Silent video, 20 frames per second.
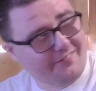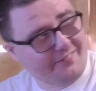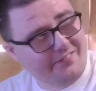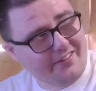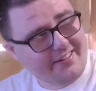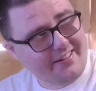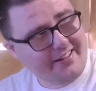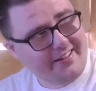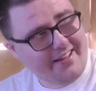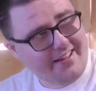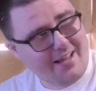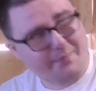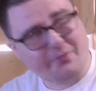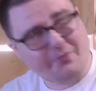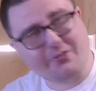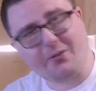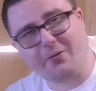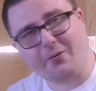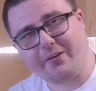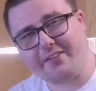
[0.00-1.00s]
fucking cable
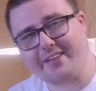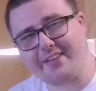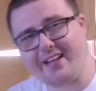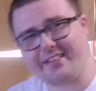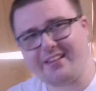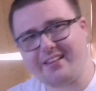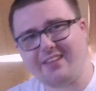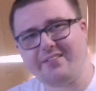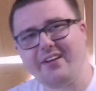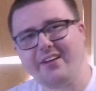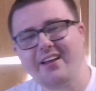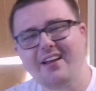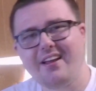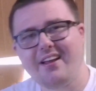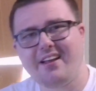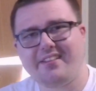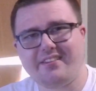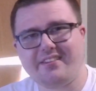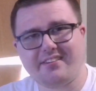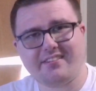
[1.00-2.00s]
cords at them,
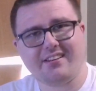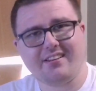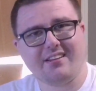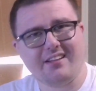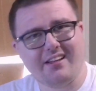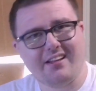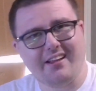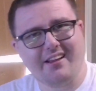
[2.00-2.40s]
and they're still. Eh,